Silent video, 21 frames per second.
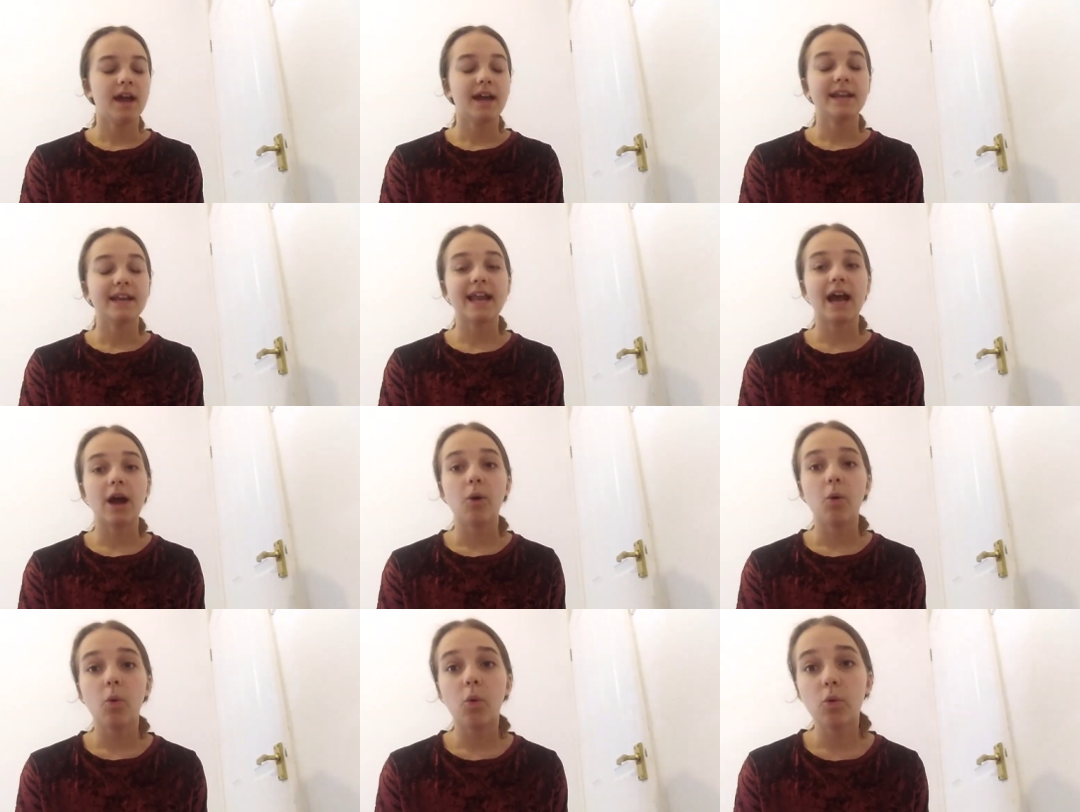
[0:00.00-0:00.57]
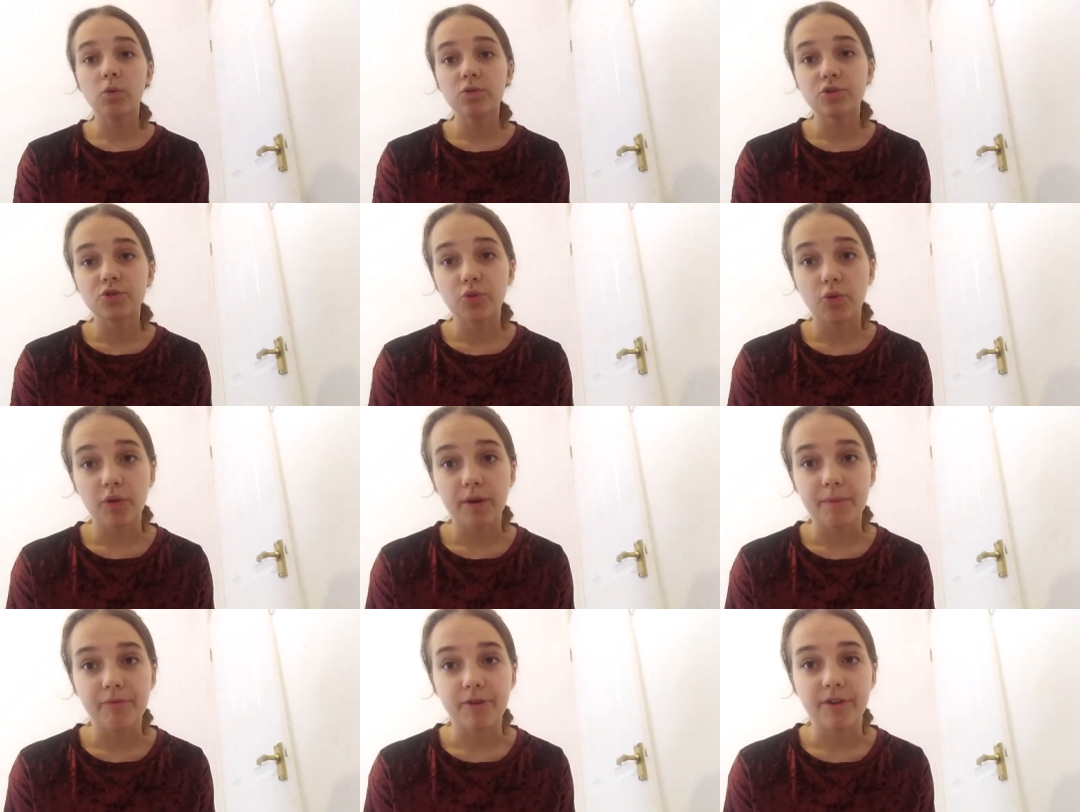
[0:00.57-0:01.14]
Now,
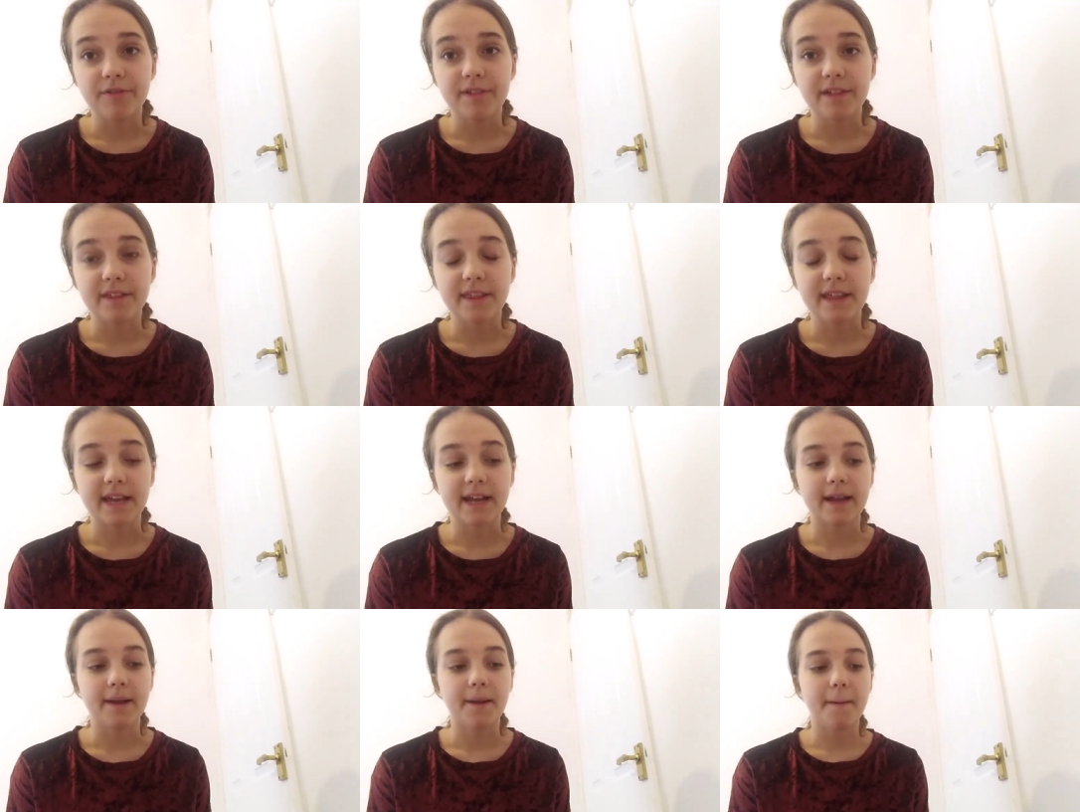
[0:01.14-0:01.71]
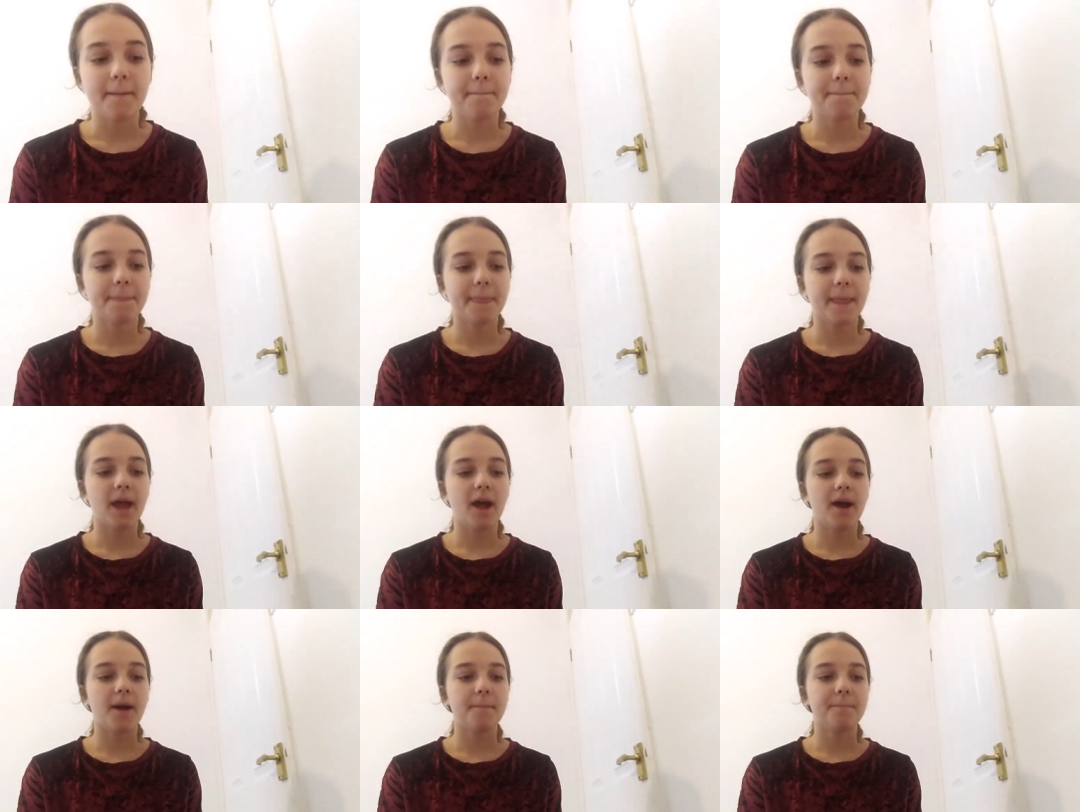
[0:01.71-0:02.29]
auditory processing.
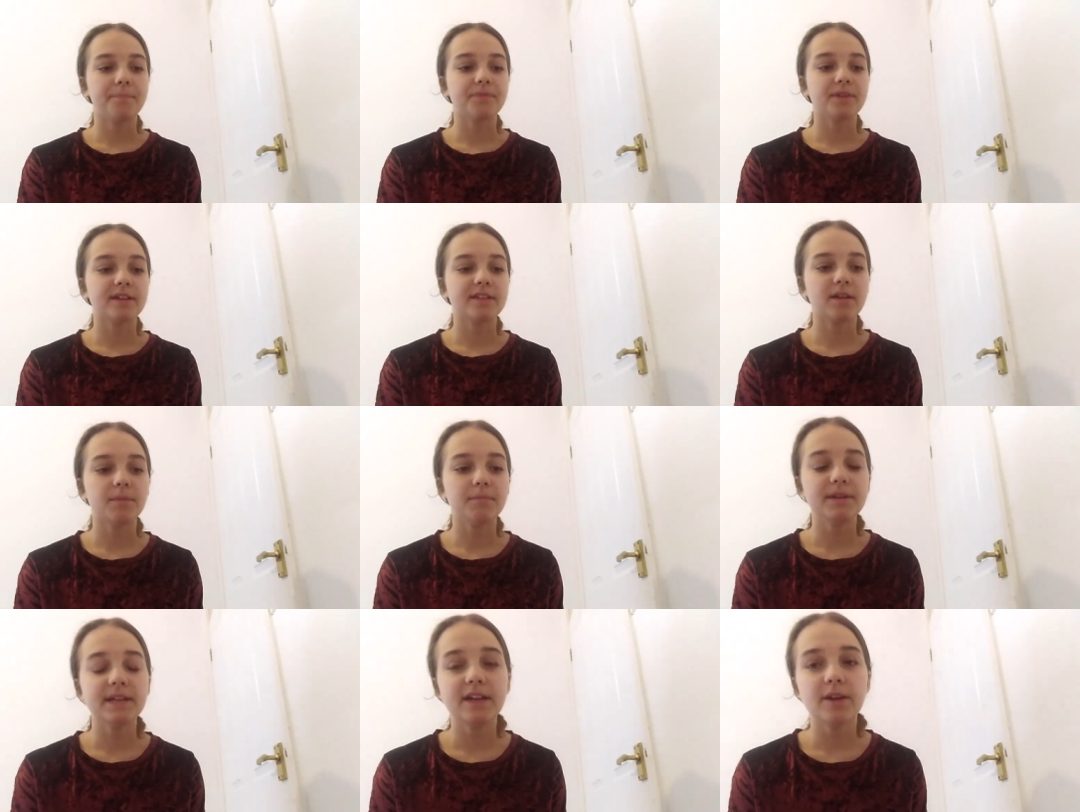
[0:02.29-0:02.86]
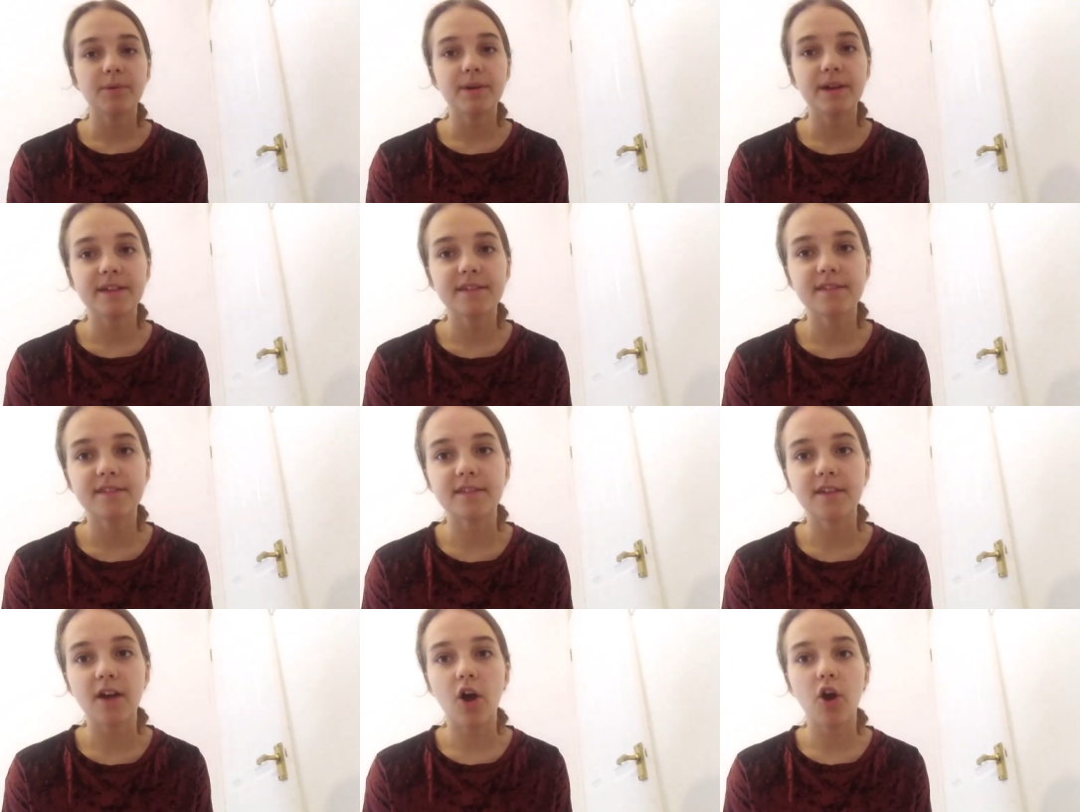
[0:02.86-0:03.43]
Somebody who
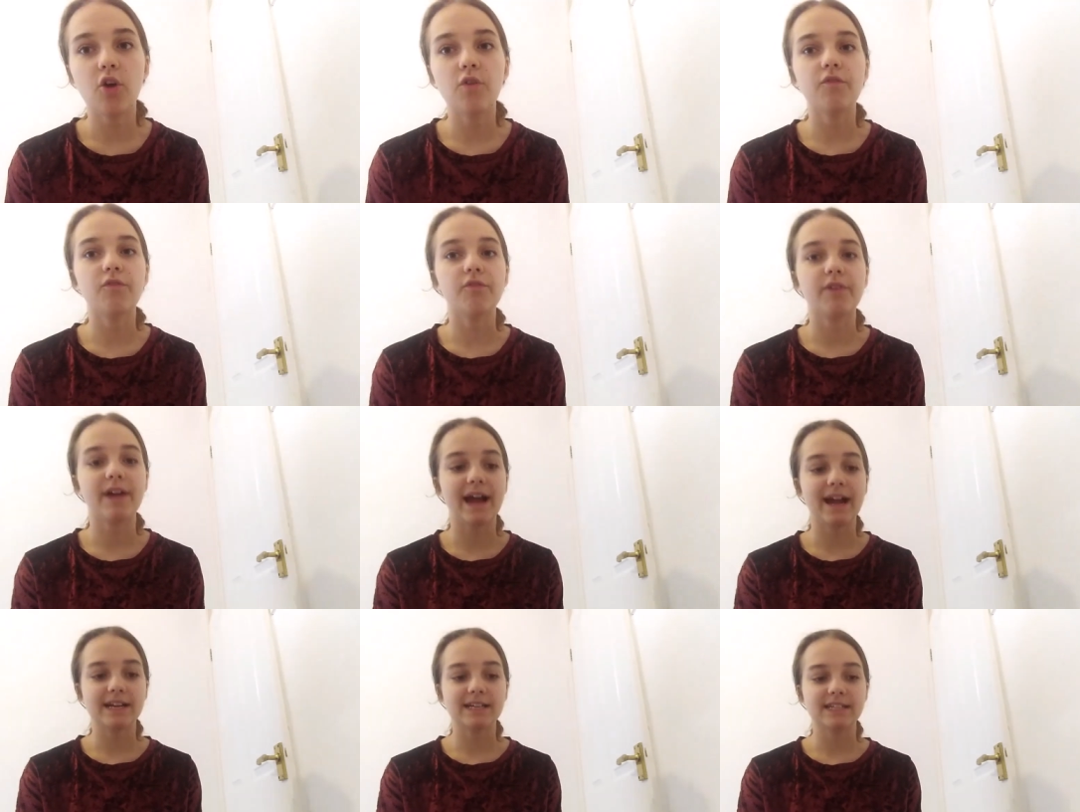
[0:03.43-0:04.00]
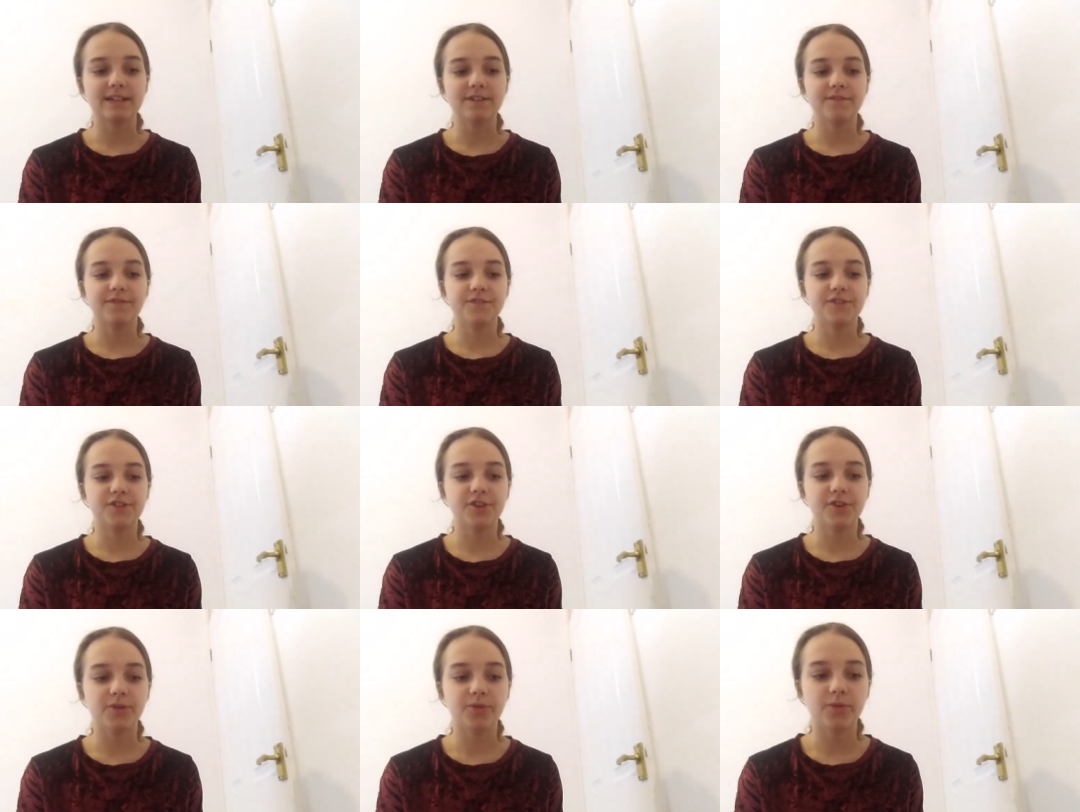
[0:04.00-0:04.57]
is overreactive
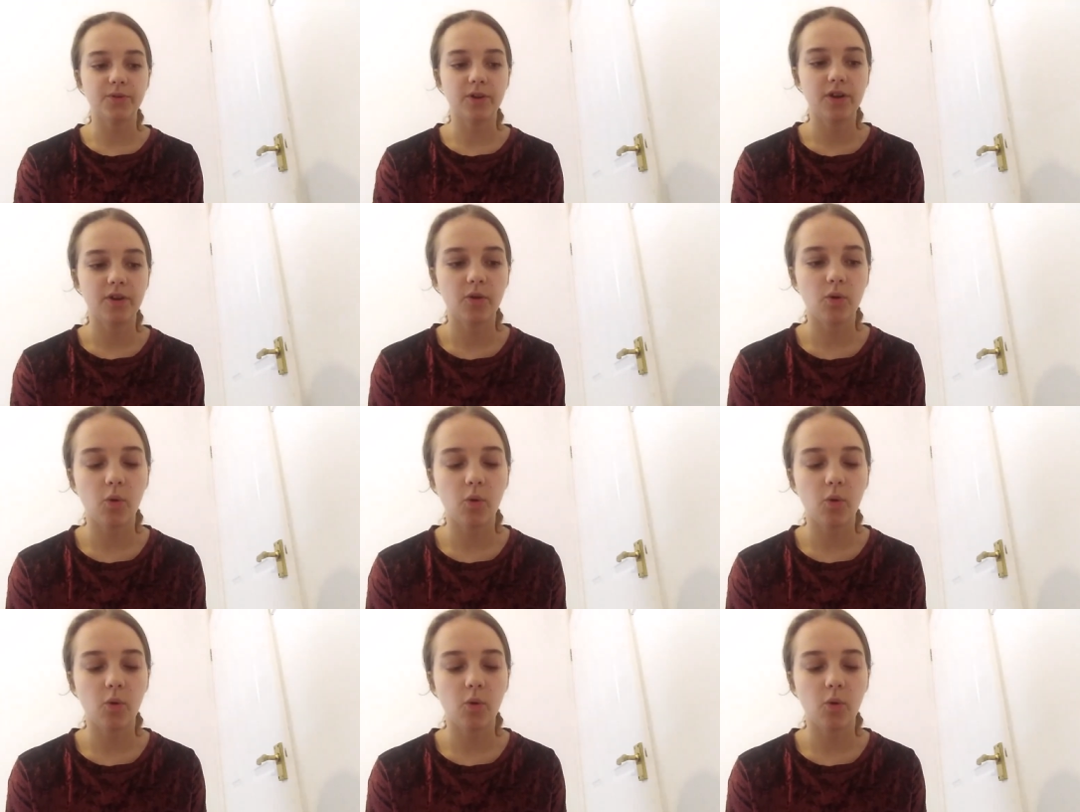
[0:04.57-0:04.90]
to